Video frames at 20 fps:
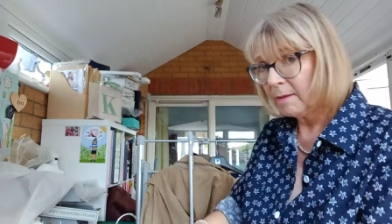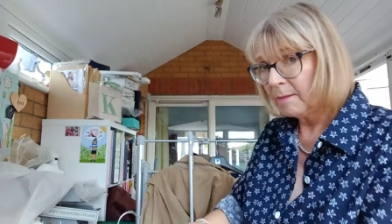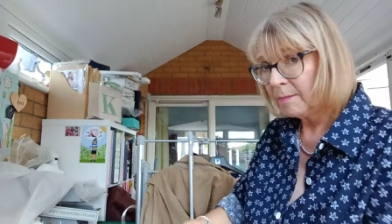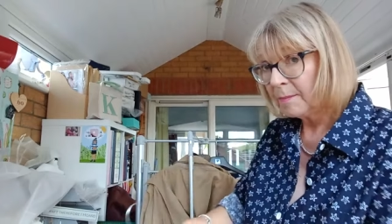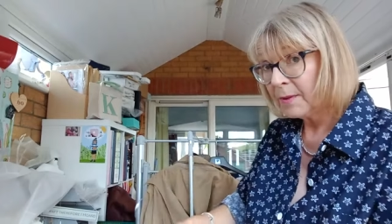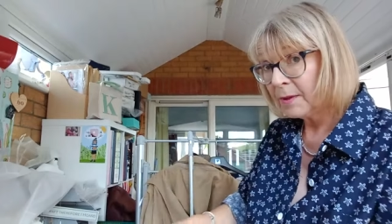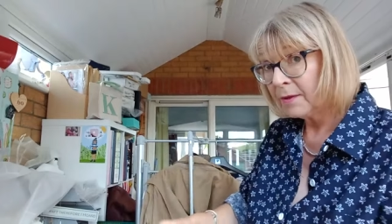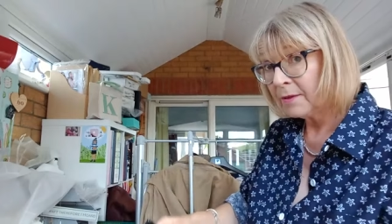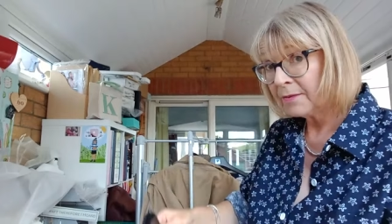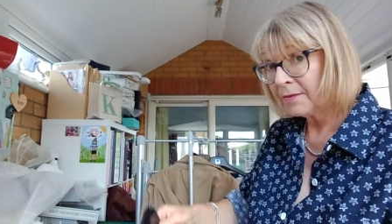
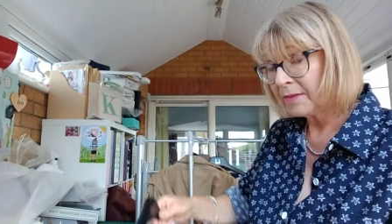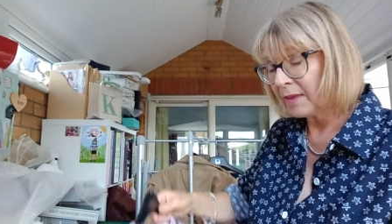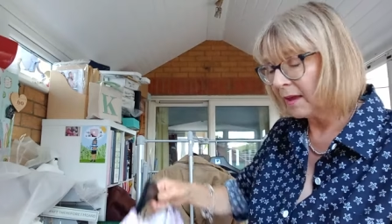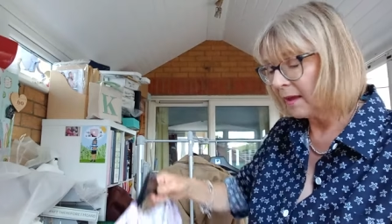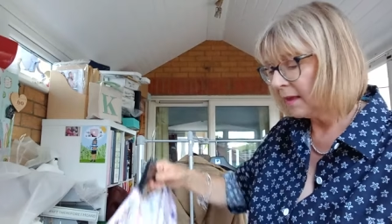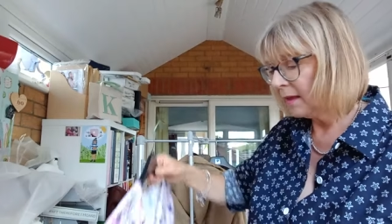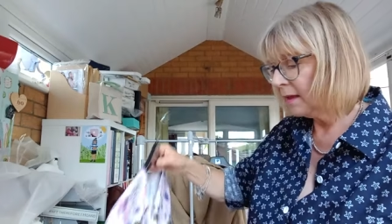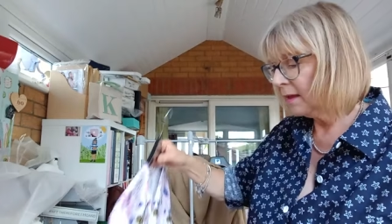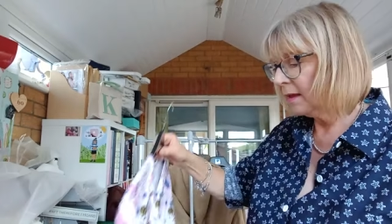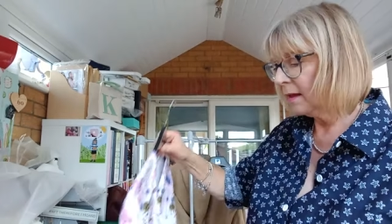
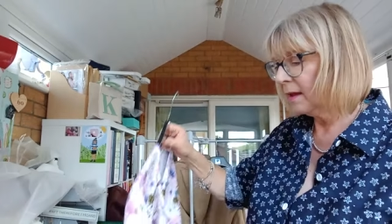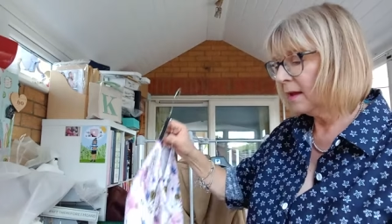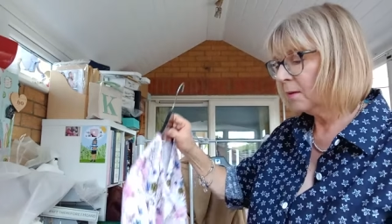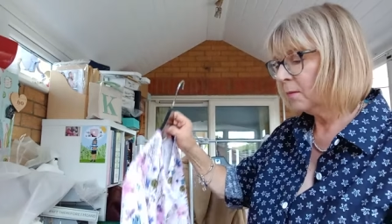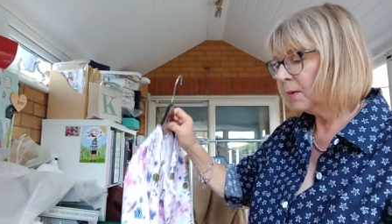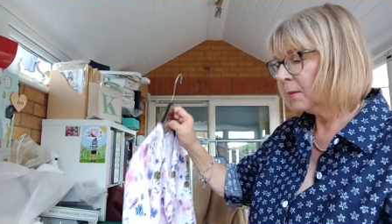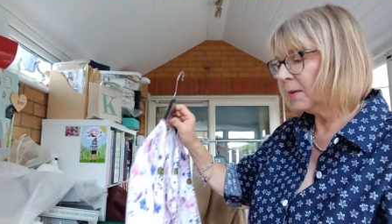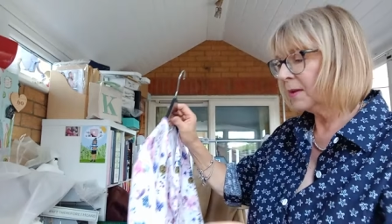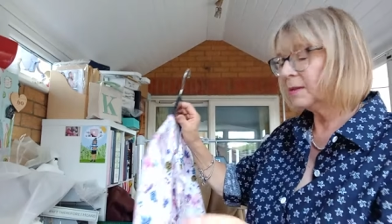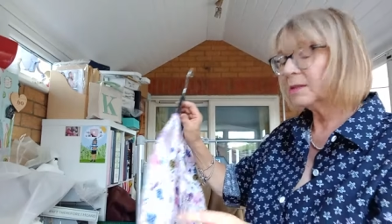birthday. And
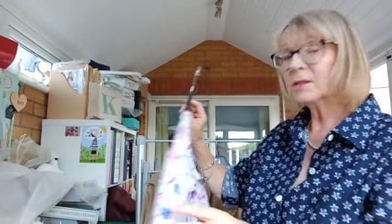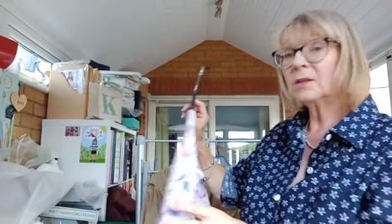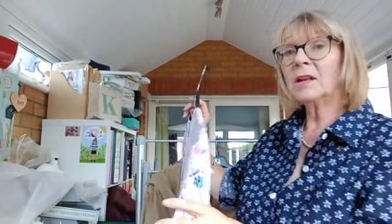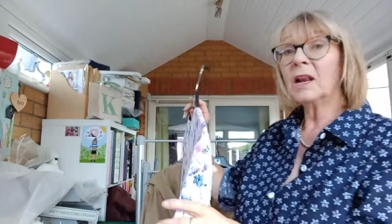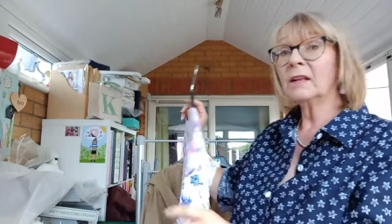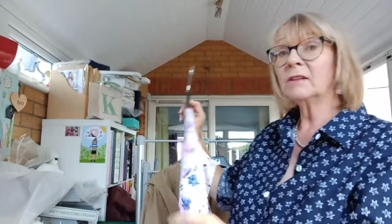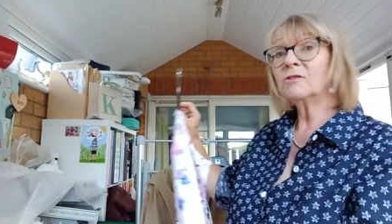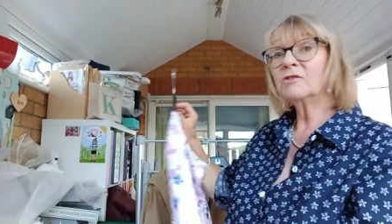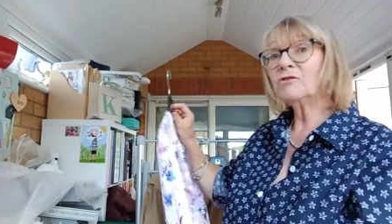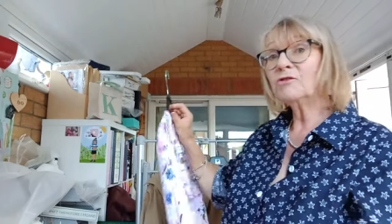we went to
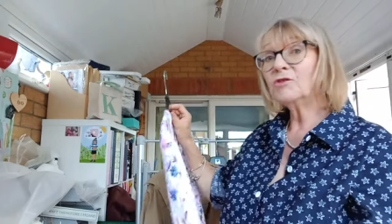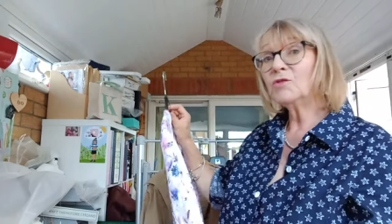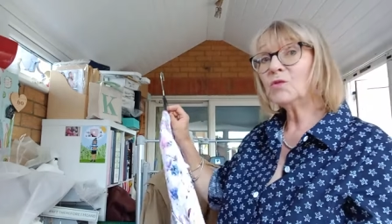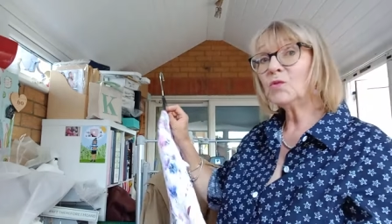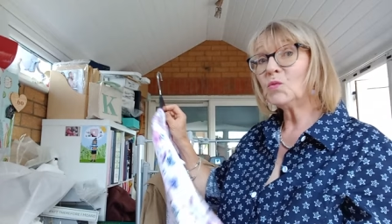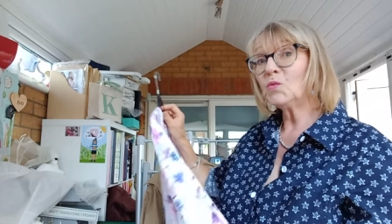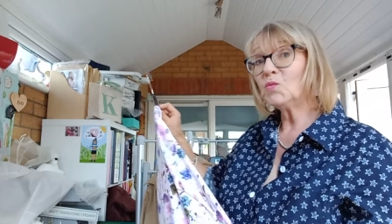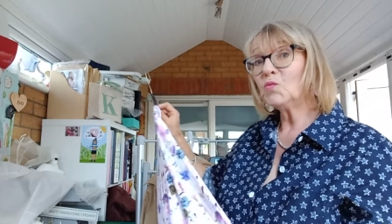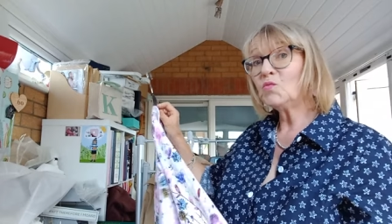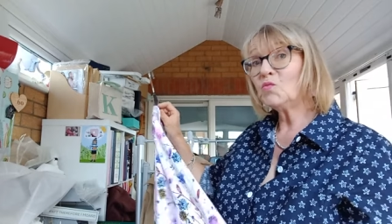London
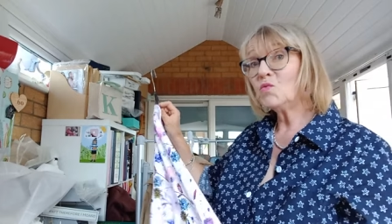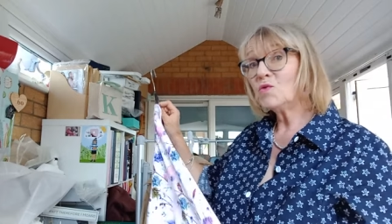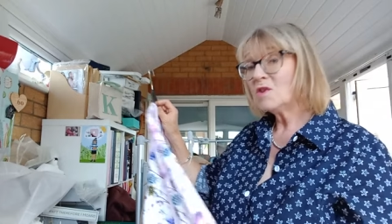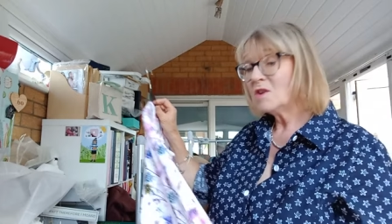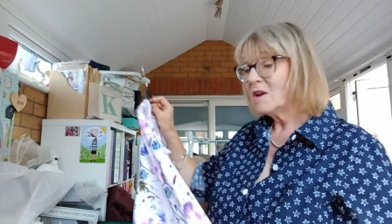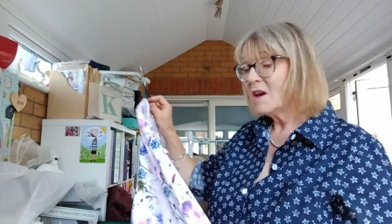Zoo,